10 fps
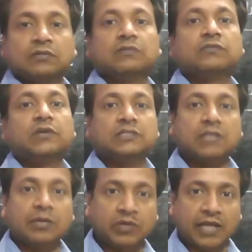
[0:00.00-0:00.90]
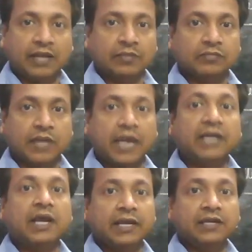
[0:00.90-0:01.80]
for some time at
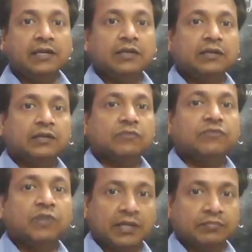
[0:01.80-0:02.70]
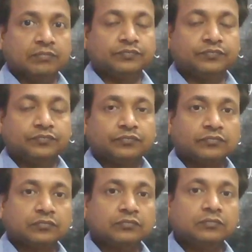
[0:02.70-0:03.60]
high flame.
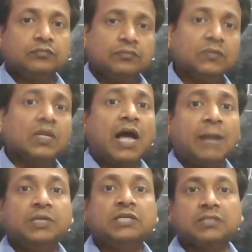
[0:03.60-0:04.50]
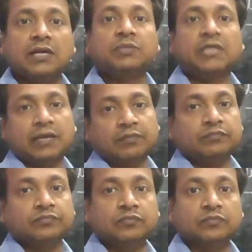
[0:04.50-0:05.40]
After some time,
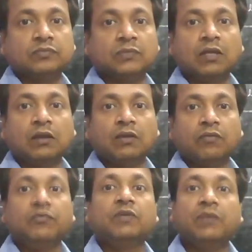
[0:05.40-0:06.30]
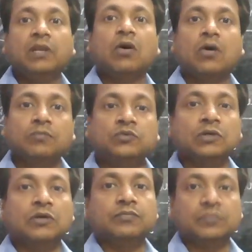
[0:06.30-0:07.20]
we will
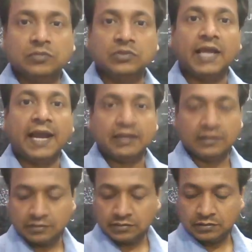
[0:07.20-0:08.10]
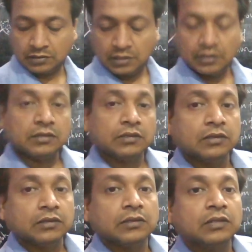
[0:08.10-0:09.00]
observe that
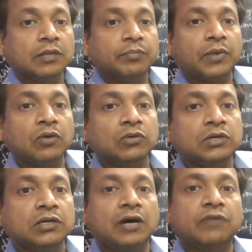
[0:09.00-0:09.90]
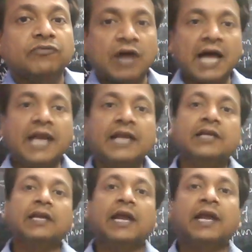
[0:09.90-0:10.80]
the powder of
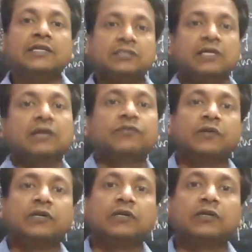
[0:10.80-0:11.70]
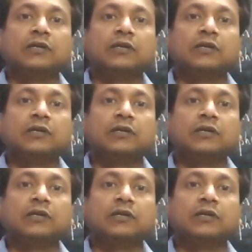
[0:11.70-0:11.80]
iron and sulfur,